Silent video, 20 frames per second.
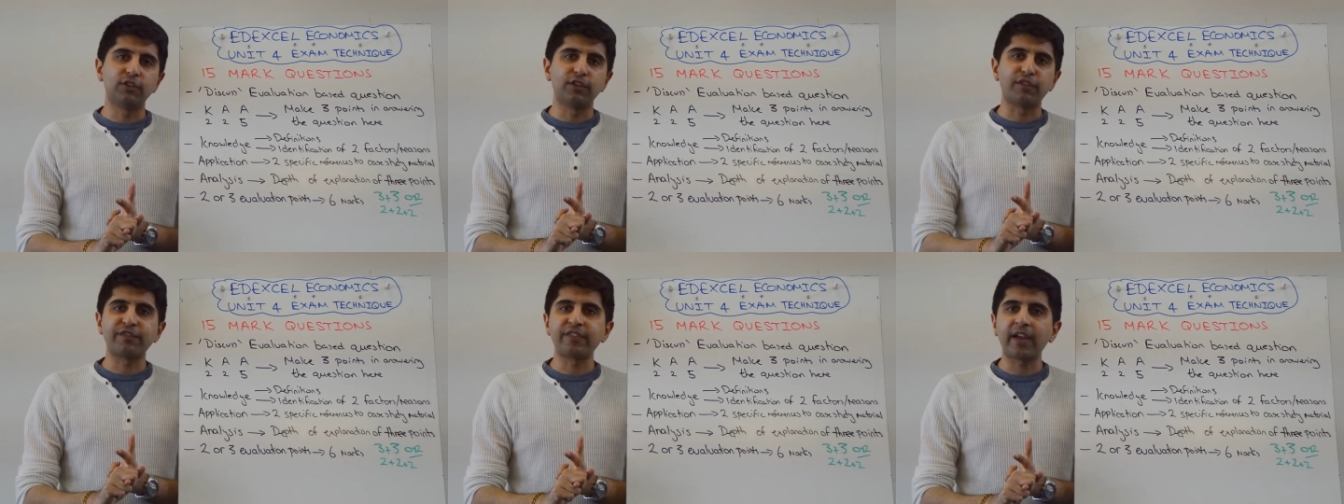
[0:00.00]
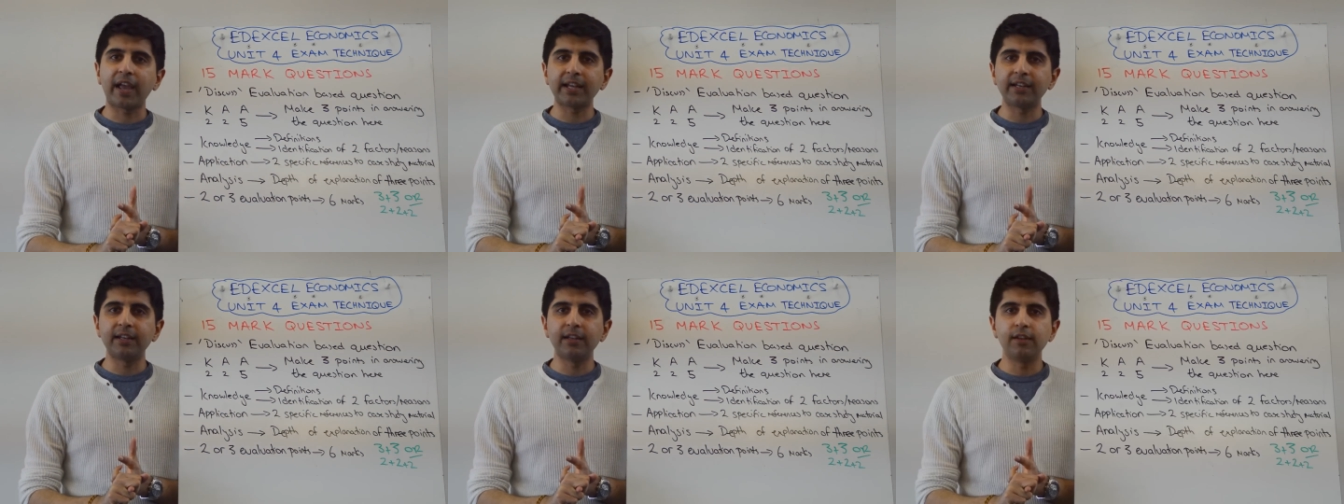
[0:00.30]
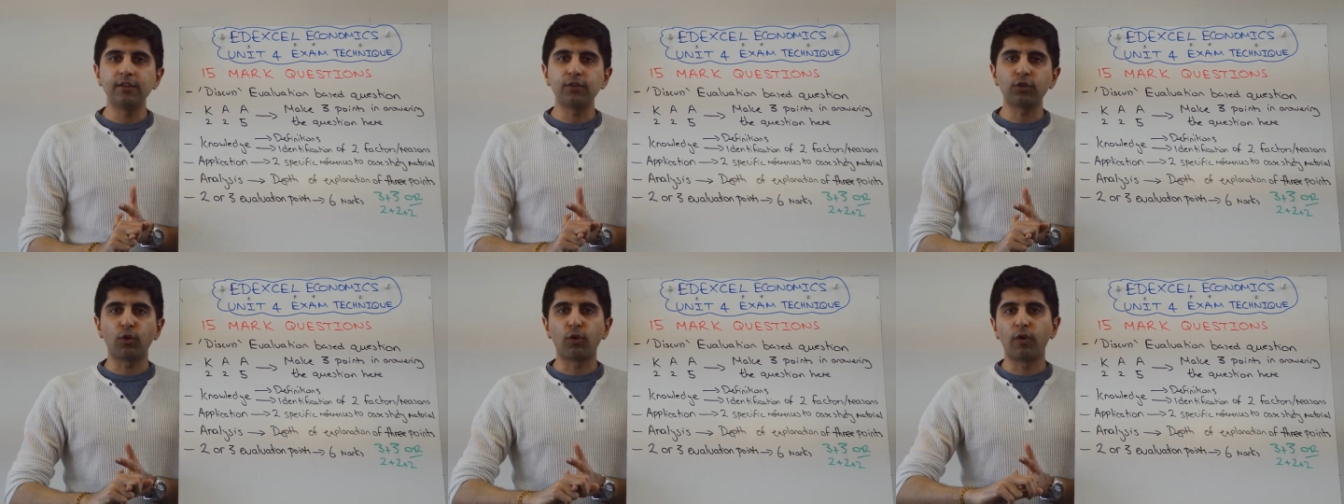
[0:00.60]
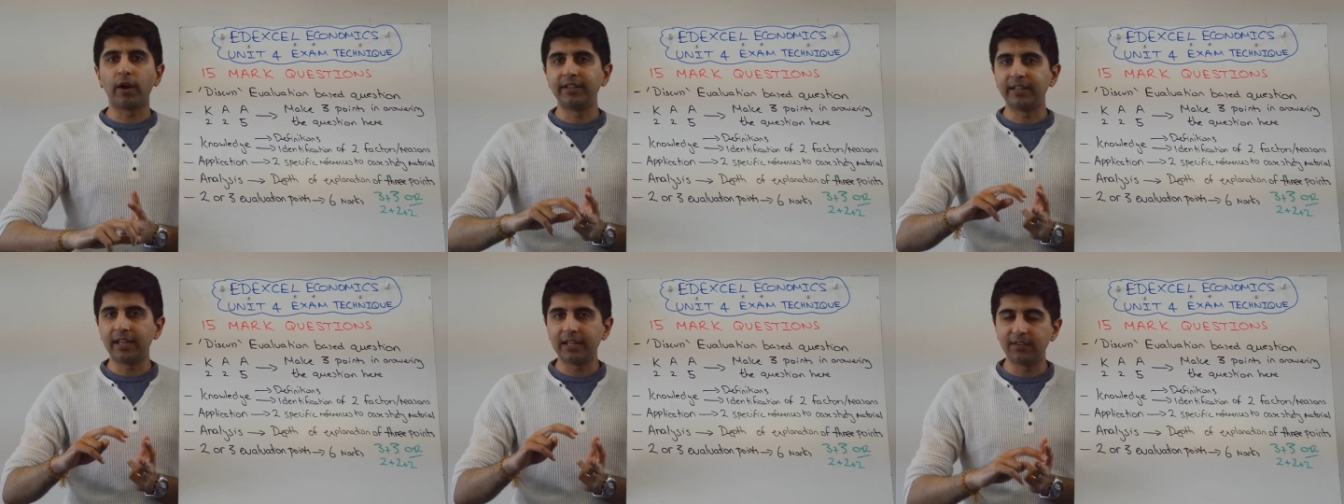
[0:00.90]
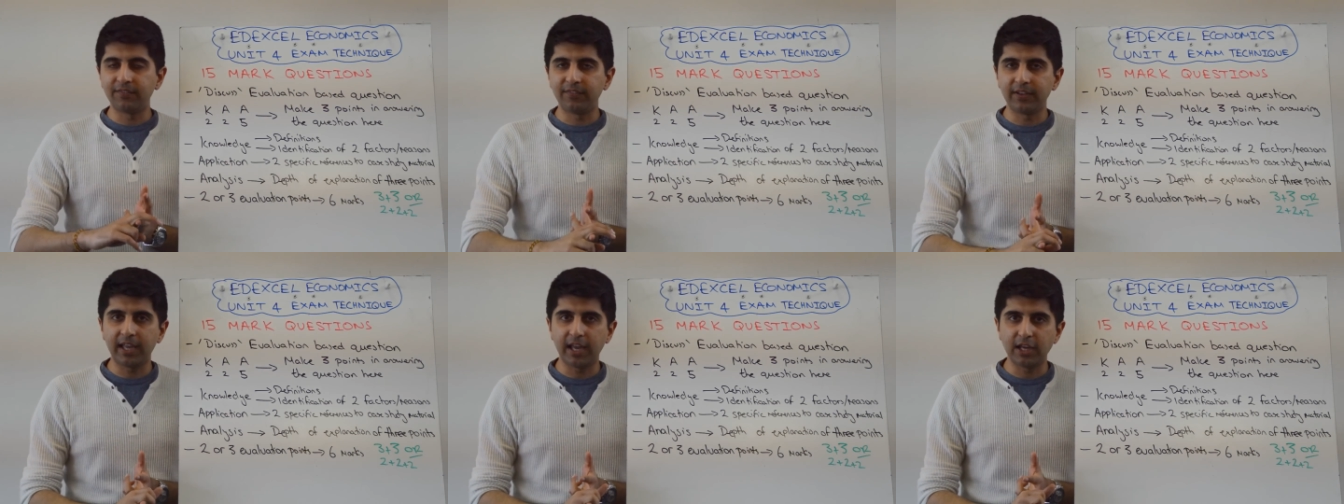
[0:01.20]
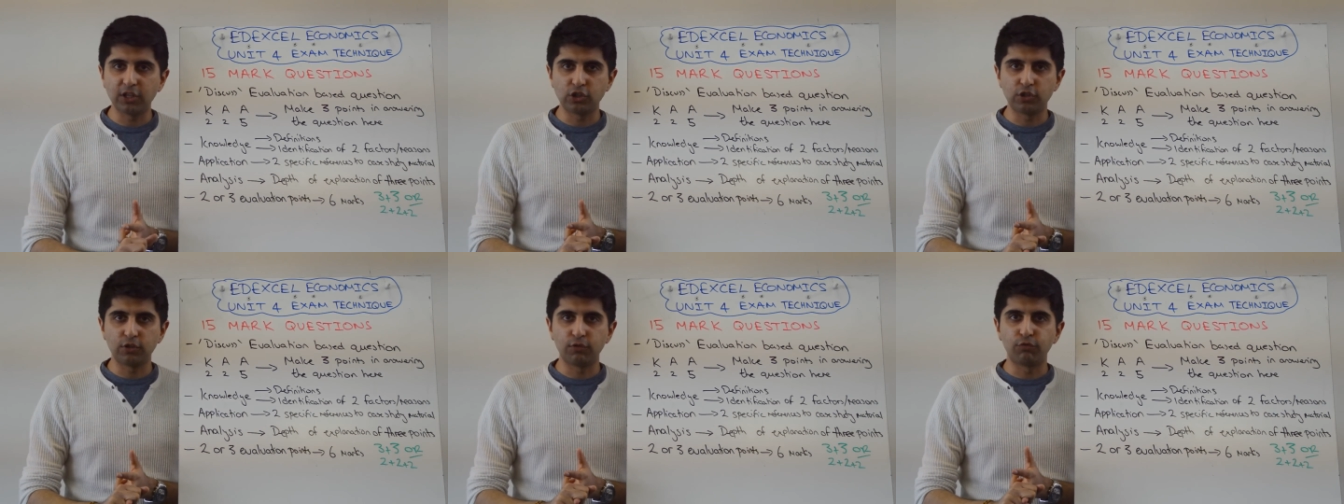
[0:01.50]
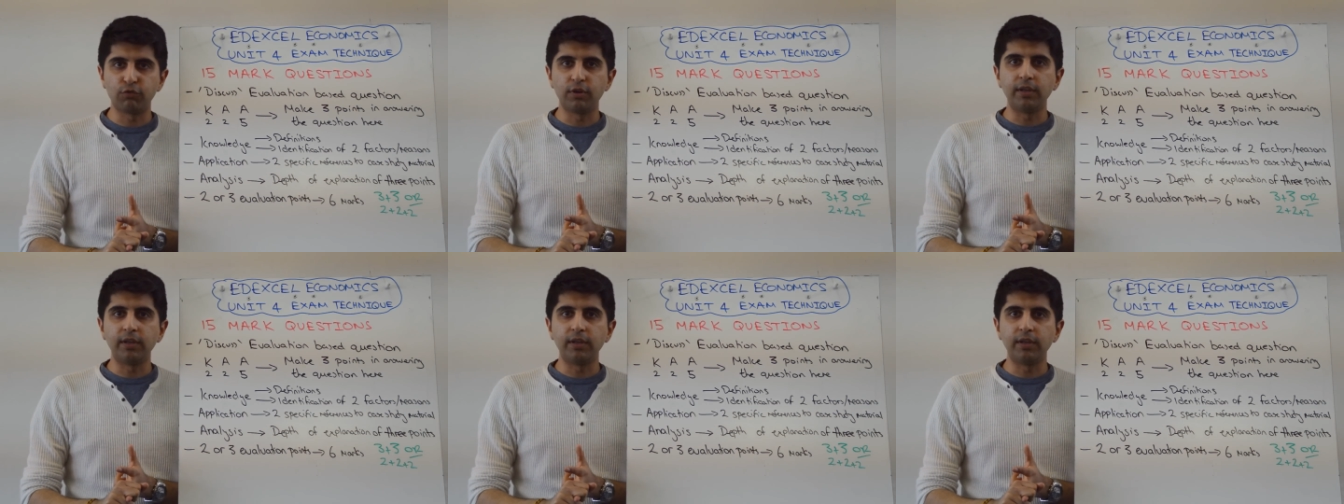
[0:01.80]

of factors or identification of